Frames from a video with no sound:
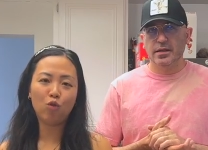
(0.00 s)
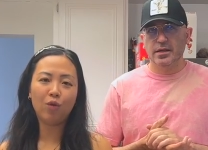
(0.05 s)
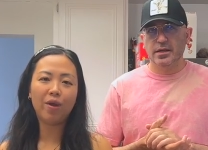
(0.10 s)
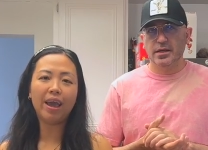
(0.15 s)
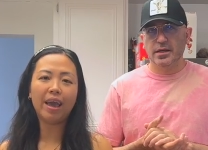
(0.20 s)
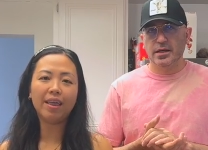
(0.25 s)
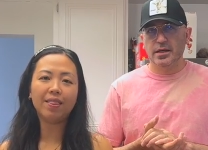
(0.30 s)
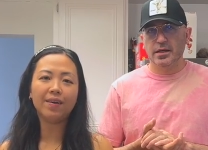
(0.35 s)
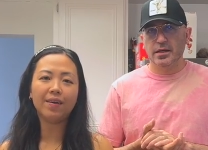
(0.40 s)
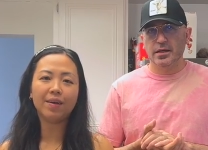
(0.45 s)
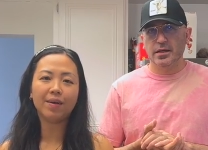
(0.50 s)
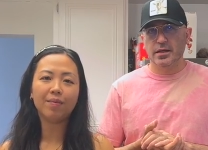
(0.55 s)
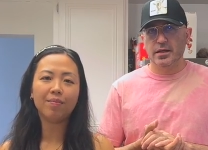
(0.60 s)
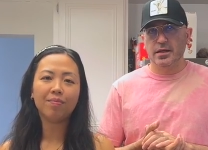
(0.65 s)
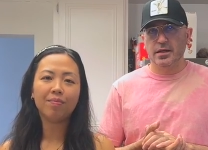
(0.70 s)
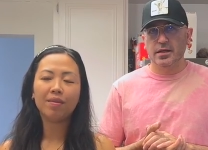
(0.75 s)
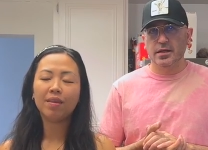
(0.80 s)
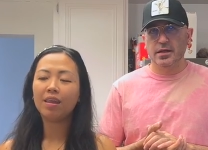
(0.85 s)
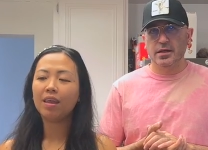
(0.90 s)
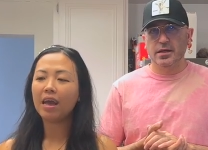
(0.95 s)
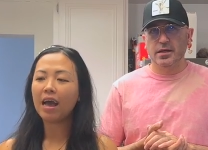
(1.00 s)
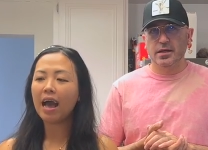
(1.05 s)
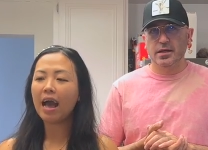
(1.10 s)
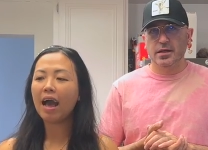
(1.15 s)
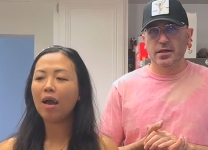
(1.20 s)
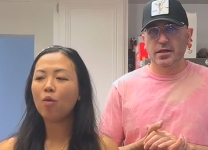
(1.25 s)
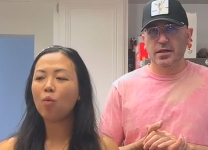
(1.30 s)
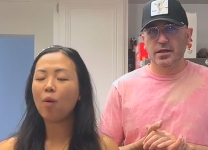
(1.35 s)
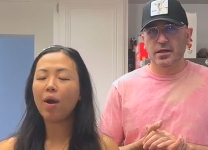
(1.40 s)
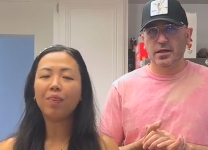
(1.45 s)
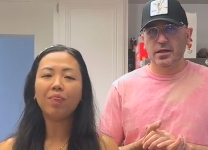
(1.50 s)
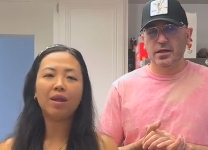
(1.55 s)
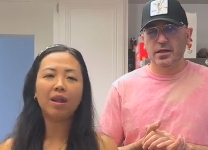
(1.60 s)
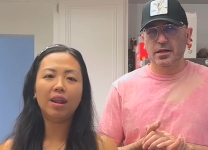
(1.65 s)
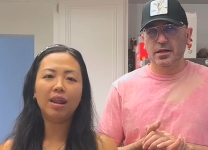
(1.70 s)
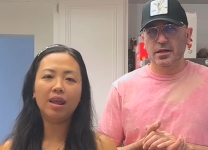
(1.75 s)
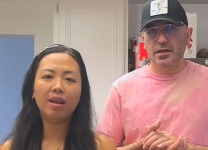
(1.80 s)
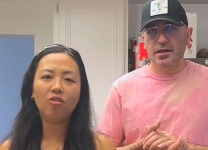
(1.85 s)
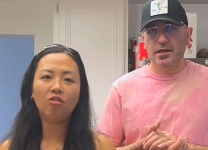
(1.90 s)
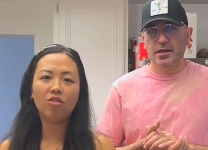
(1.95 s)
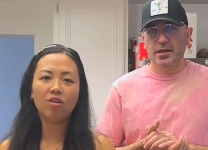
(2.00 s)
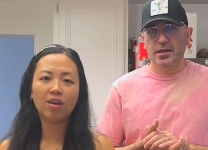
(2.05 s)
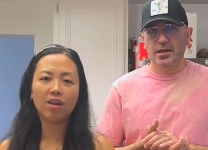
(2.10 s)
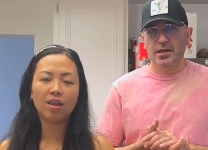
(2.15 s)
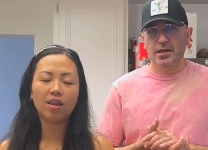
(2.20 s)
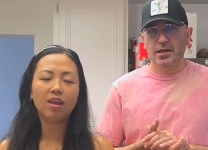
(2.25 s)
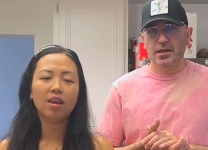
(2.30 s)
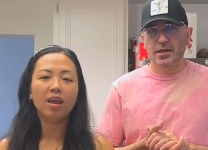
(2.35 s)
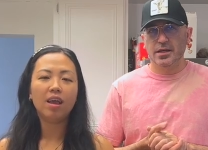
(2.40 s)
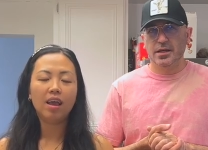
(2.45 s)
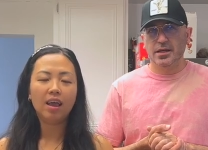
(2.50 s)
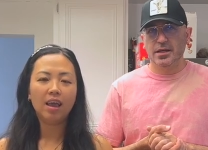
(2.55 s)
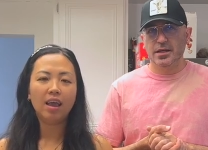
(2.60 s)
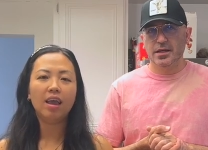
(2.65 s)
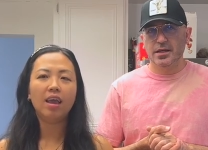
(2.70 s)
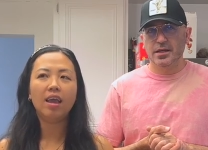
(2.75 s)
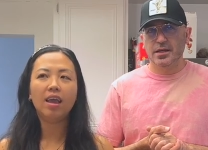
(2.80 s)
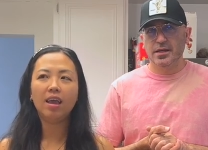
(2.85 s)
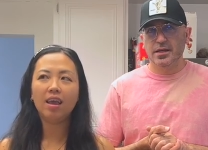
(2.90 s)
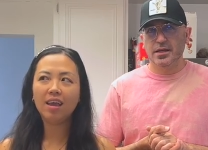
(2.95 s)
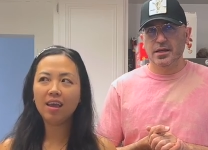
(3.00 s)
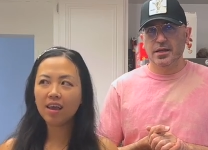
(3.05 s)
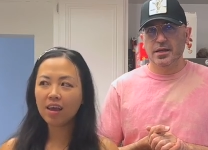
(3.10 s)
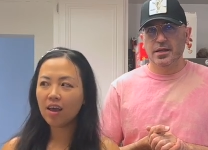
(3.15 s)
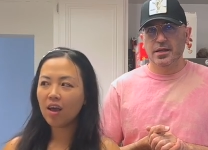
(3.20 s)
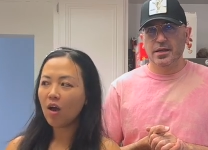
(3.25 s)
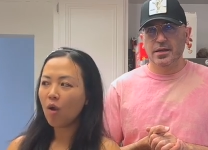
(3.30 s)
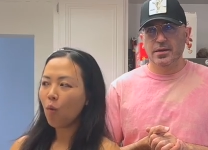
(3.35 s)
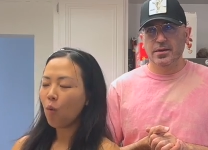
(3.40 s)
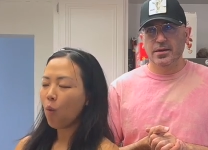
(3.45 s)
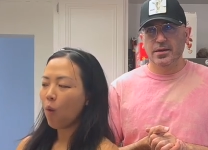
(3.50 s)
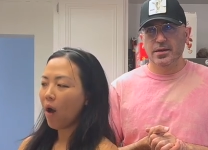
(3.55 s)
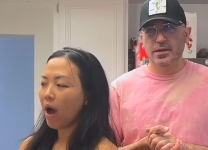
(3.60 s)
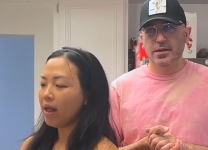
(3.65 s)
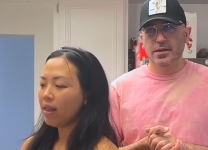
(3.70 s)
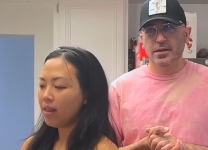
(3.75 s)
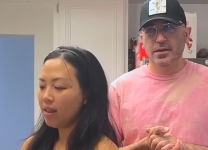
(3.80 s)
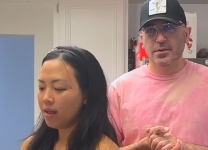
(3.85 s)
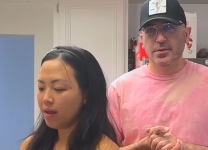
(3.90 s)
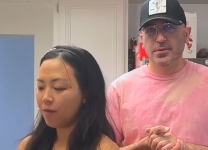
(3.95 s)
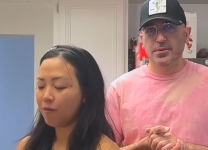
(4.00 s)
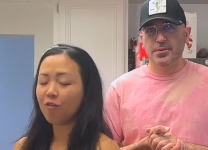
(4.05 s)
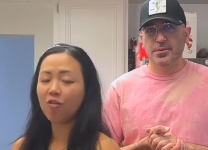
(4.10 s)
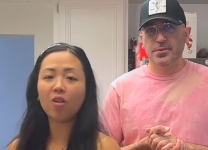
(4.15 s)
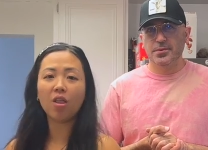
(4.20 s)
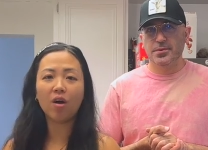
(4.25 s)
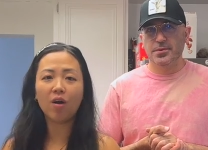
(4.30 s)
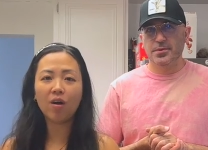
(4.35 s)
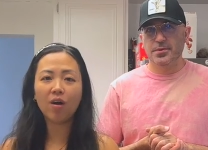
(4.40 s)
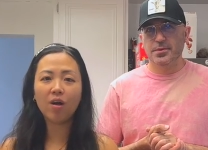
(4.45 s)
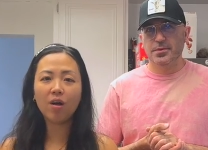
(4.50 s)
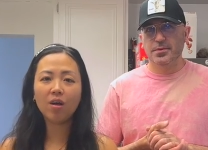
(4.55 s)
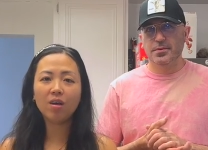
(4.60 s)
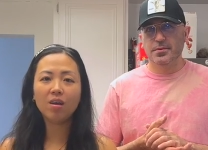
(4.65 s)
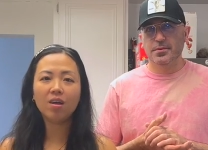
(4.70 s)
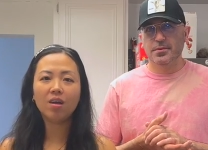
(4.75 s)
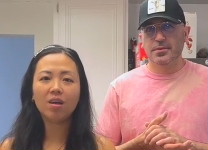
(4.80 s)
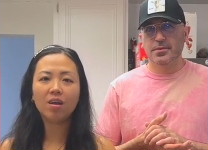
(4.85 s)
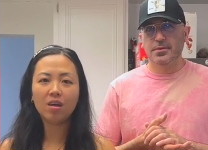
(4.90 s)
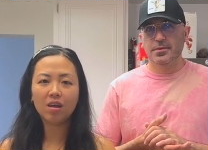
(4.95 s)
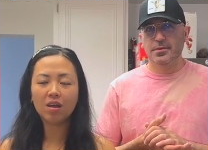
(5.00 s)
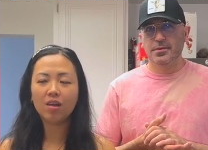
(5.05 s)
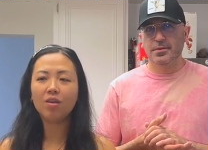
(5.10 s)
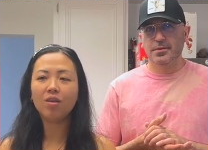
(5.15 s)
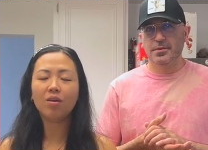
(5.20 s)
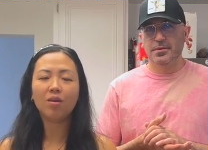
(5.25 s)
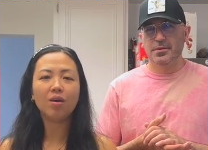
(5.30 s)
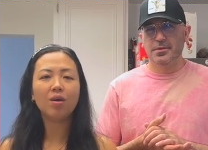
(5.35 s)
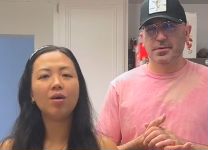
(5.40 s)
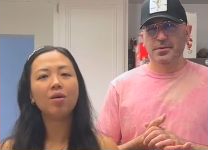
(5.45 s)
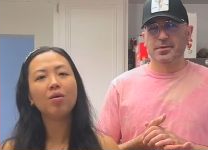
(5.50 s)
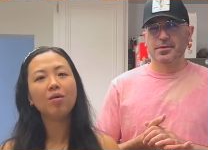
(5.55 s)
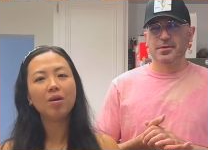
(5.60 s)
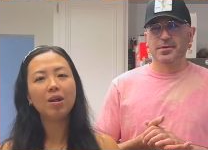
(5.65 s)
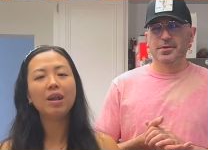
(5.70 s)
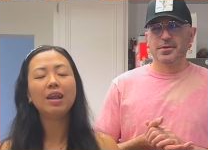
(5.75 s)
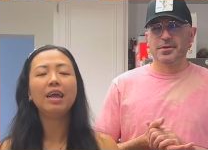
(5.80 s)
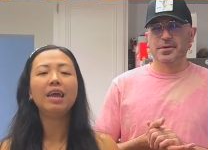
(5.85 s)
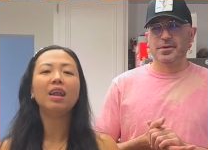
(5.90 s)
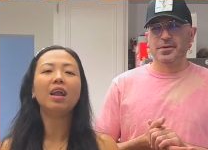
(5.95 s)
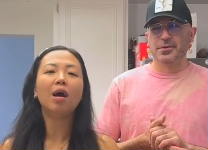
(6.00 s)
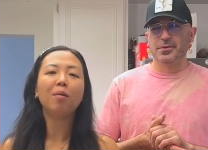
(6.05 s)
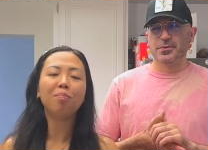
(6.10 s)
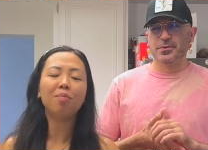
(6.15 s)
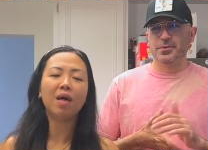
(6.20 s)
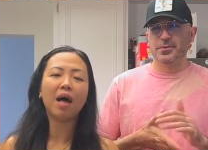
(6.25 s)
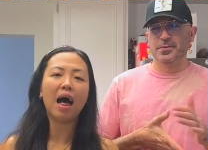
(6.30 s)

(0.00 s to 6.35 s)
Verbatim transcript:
Speaker 1: together. I wash the dishes. He wash the floor, you know, clean up the